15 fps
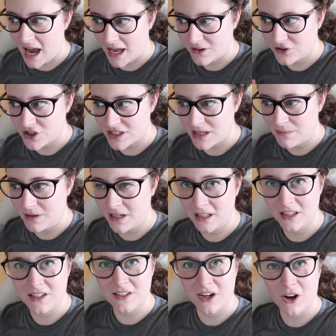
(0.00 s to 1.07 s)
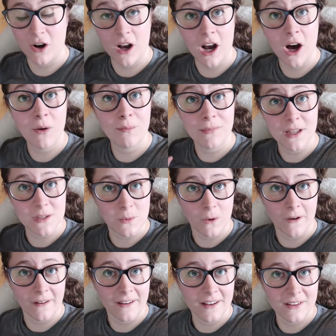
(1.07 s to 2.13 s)
I just immediately start going, oh, it's
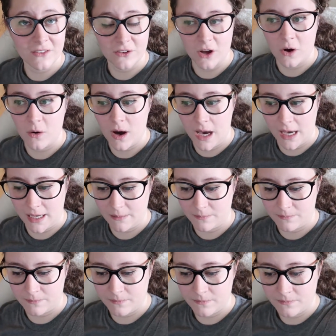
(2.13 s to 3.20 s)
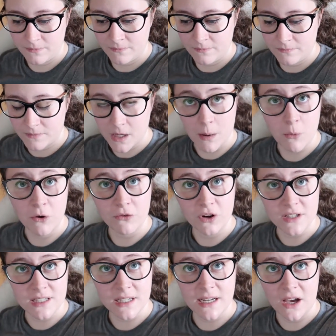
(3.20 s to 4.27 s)
work. So I come over,
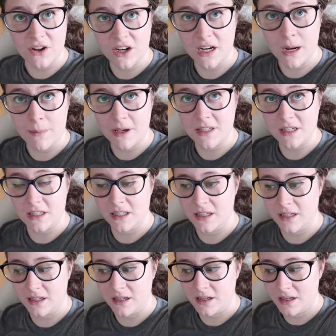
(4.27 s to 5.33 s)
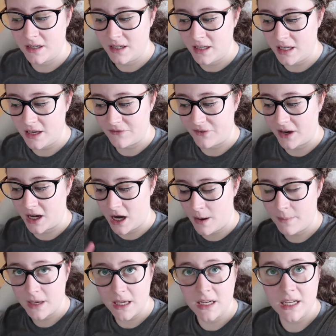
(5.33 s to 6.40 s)
I sit down, and I basically, if I
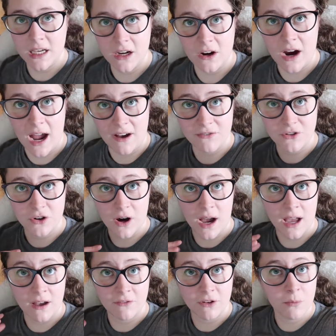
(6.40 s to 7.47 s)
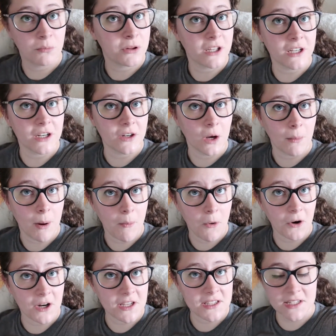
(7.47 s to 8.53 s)
come in here after I have completed all my
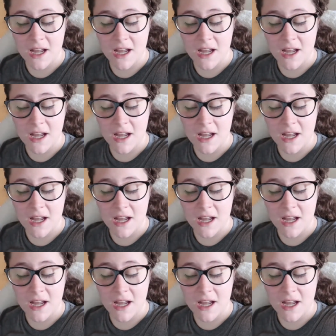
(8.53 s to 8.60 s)
morning